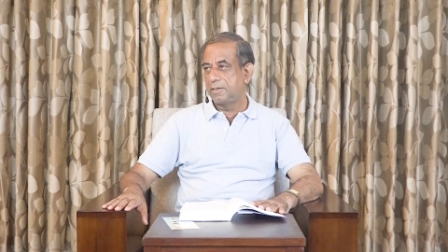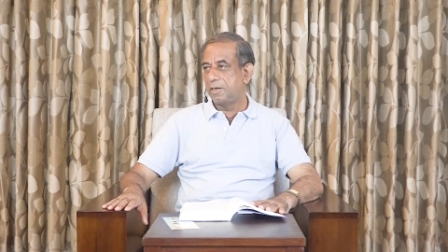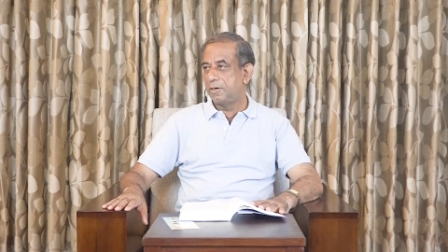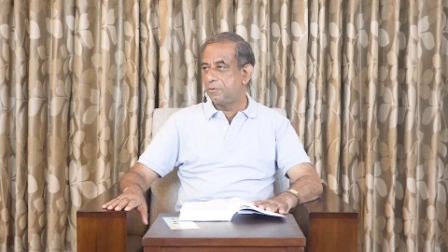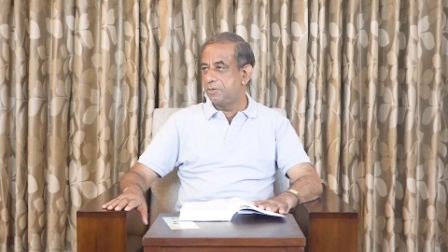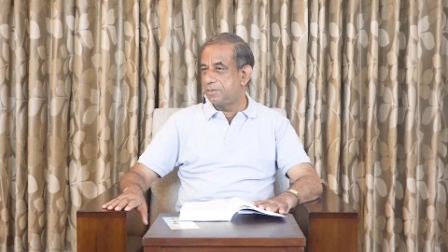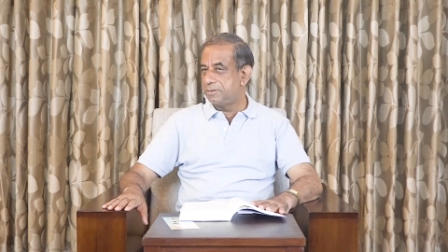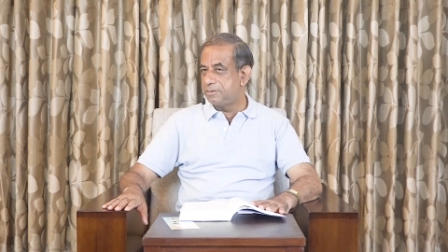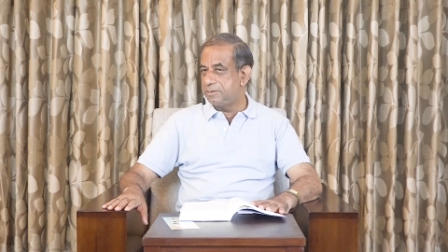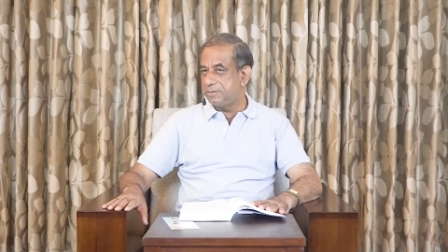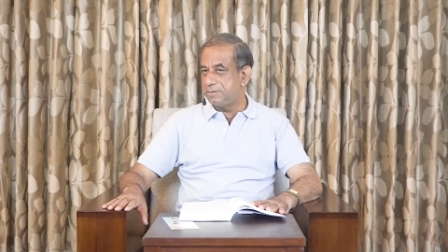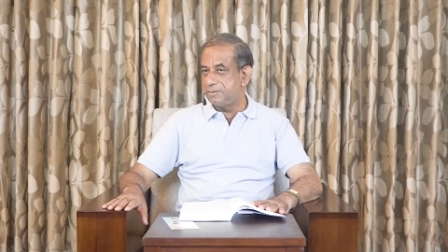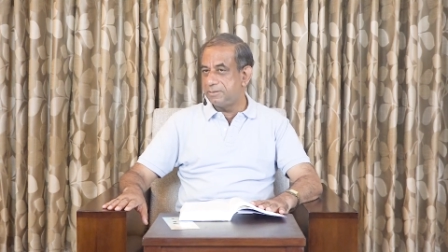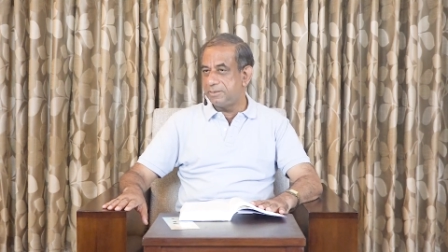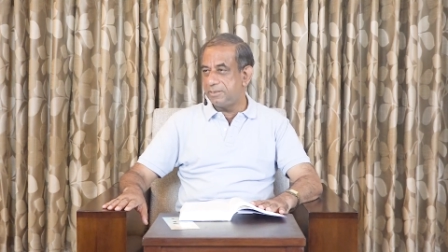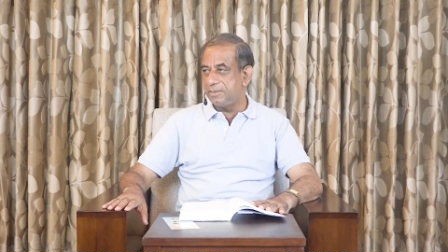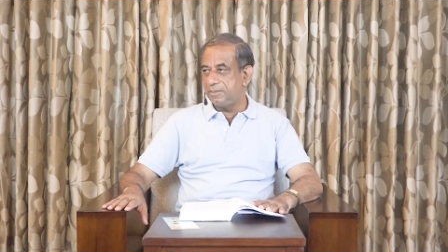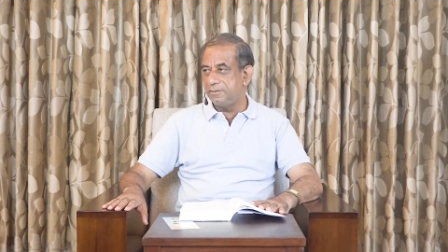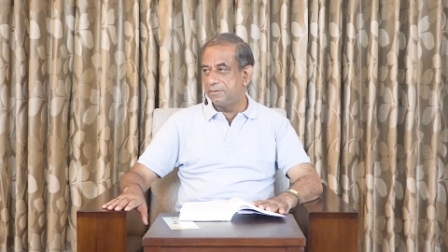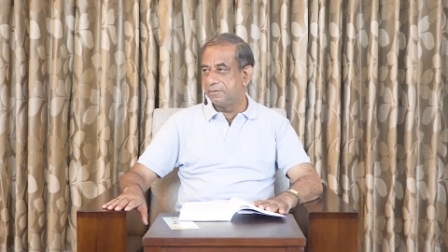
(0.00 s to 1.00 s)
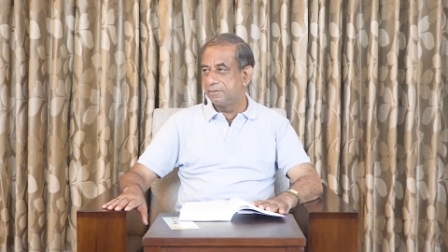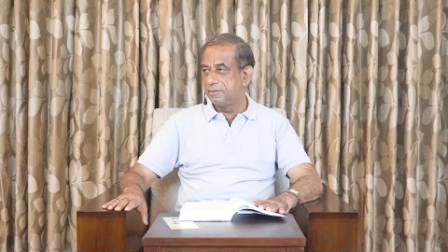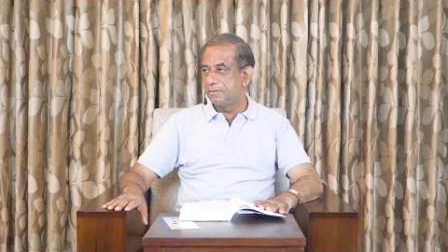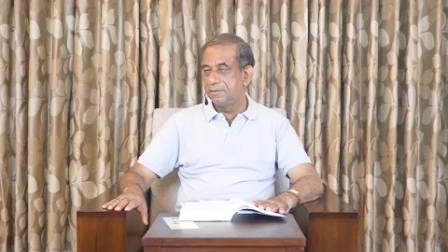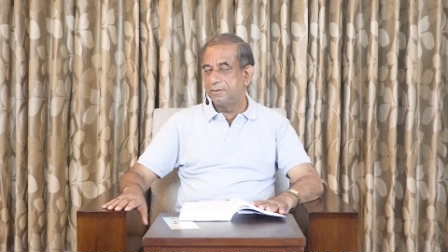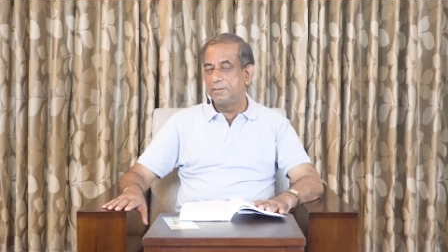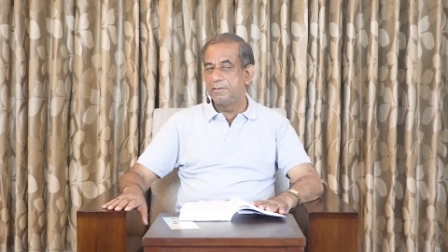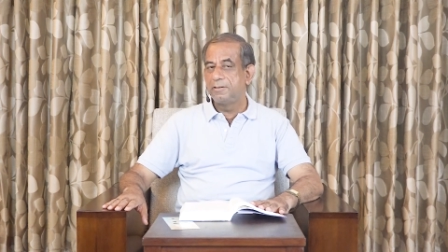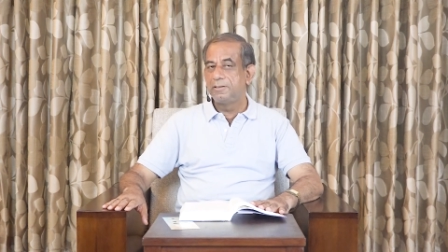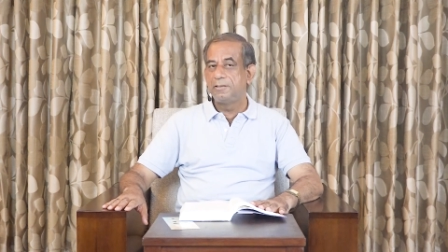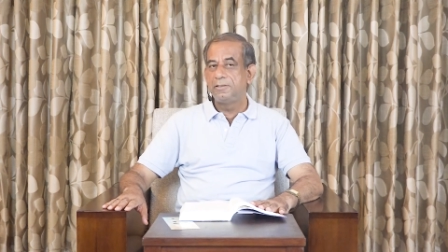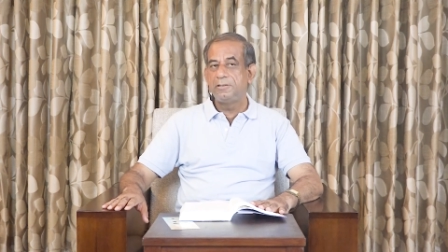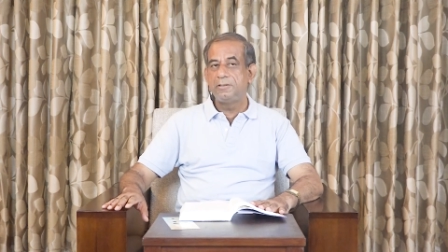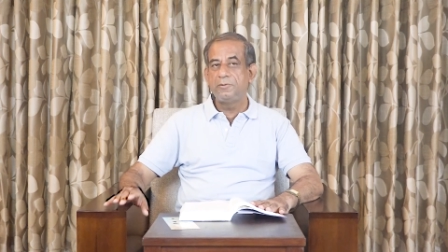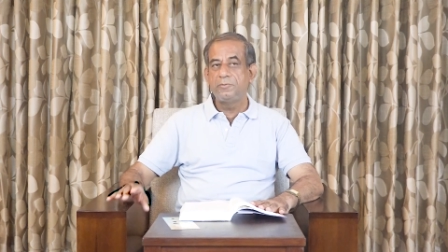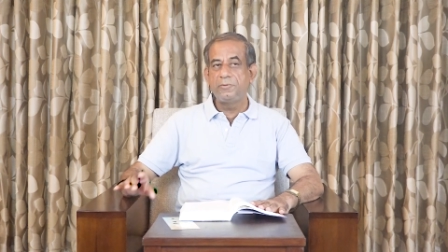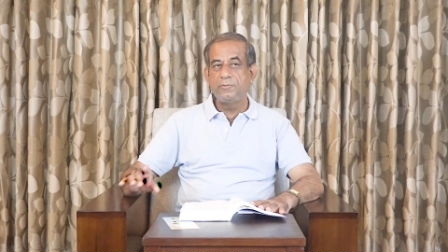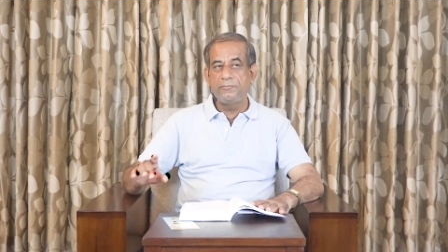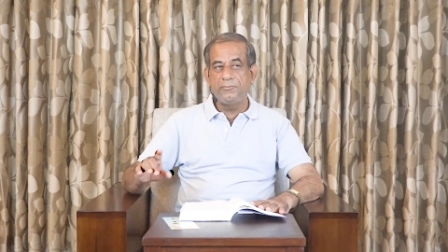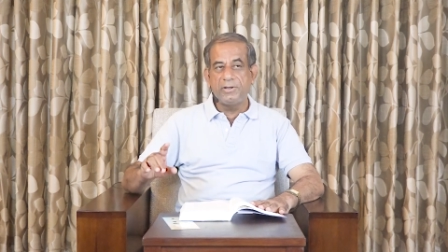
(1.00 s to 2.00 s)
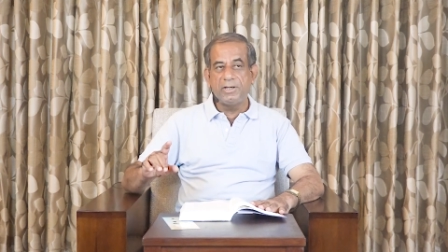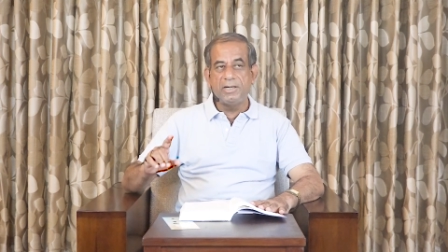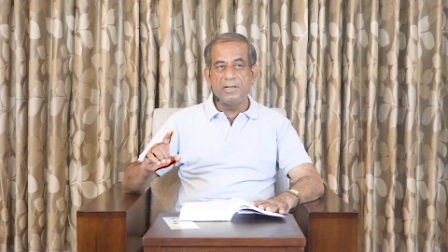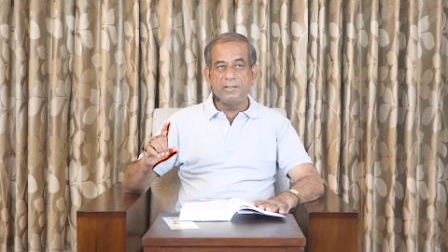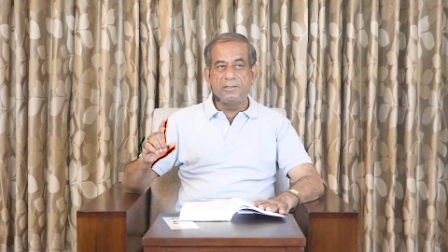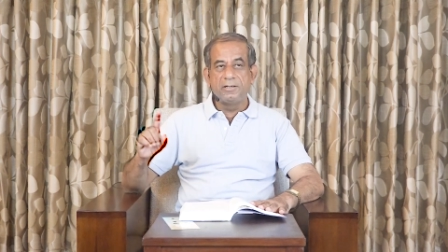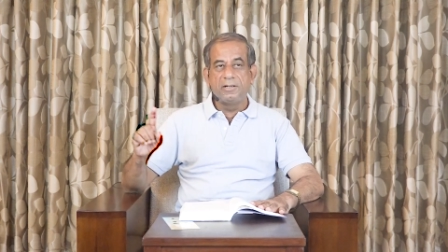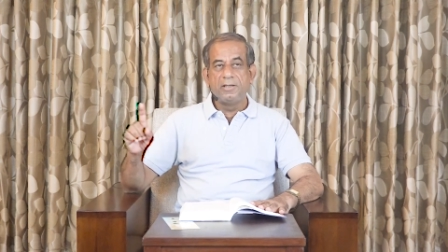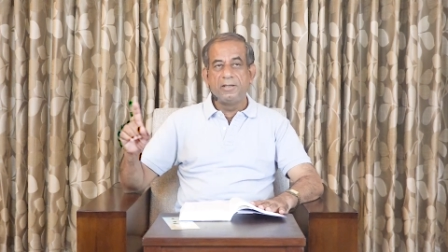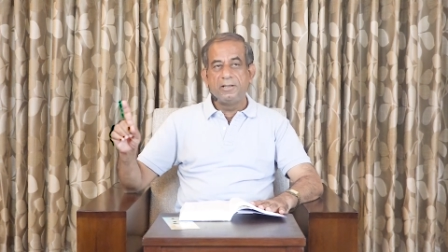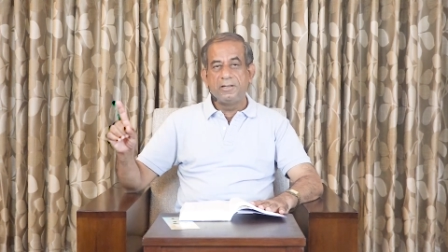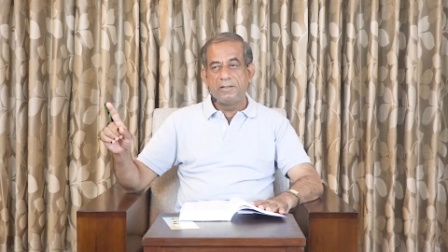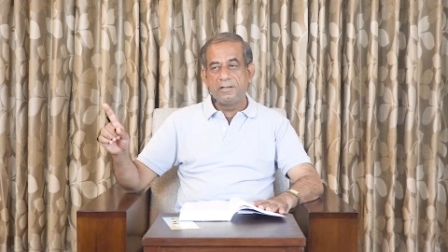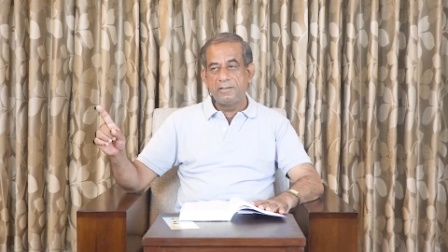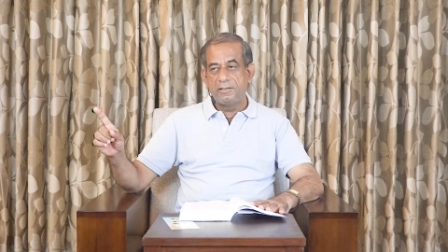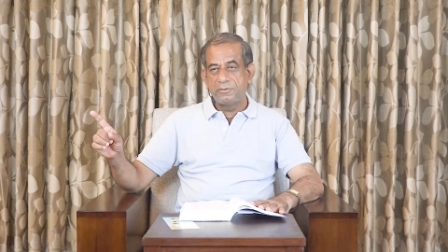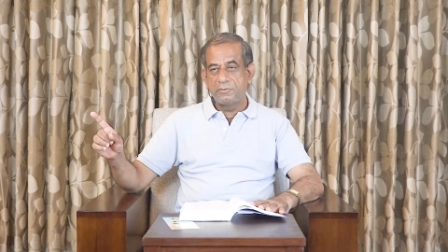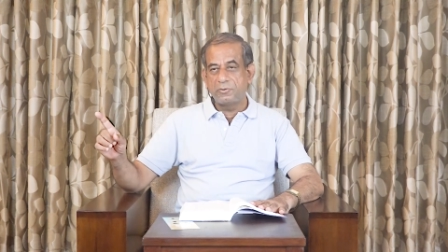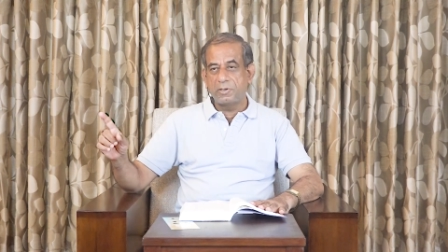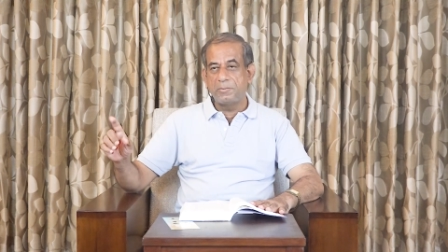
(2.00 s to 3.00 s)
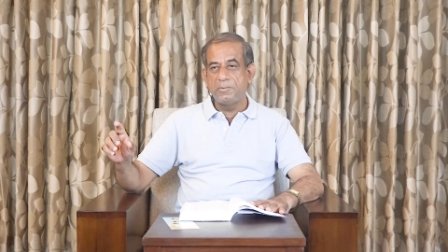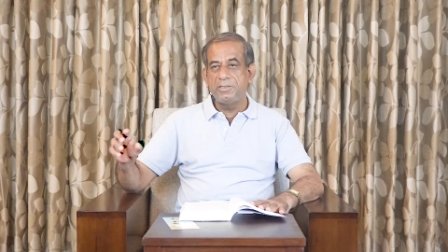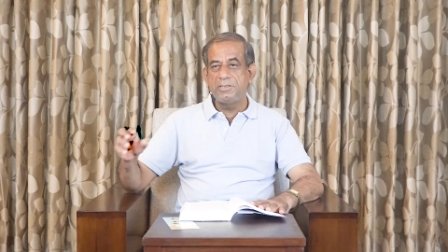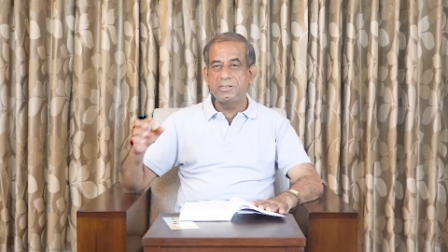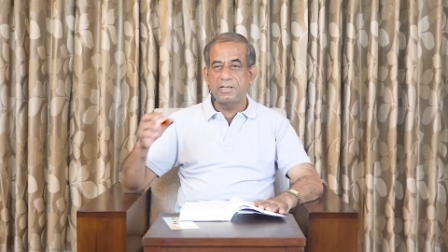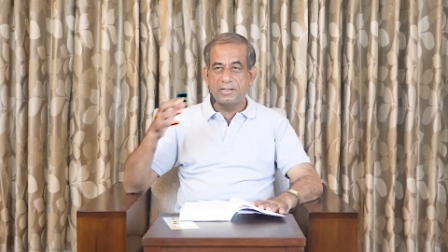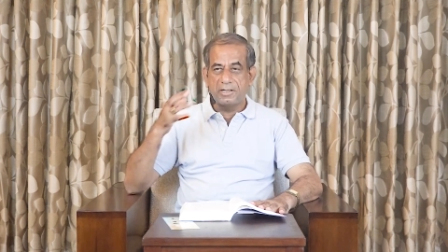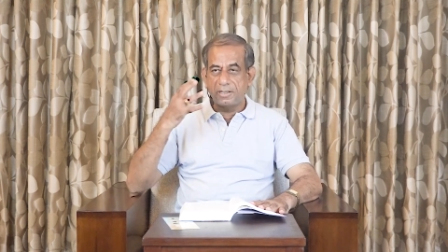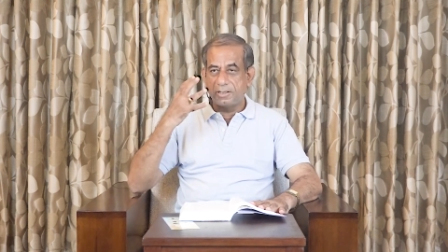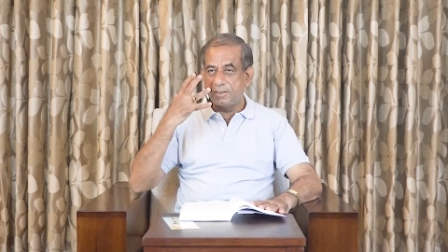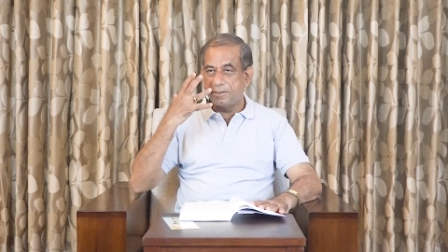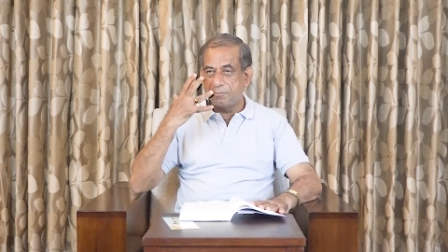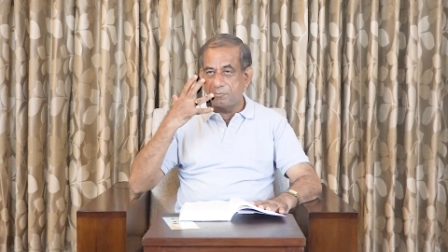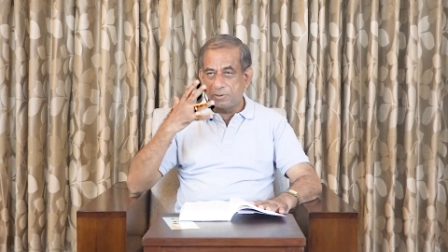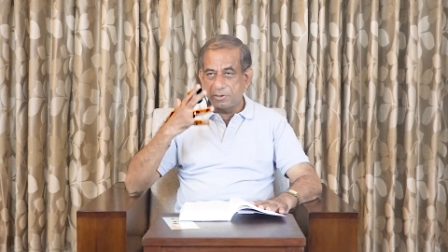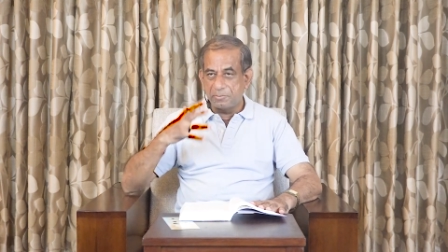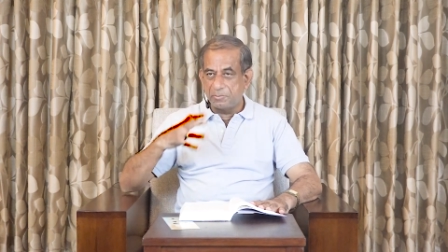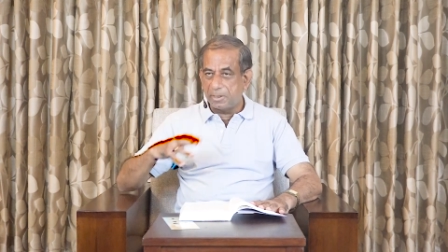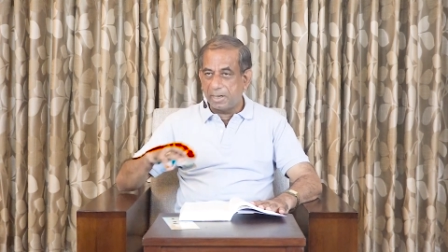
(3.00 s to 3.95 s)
How does she see? You will feel it. Swami Sharanand was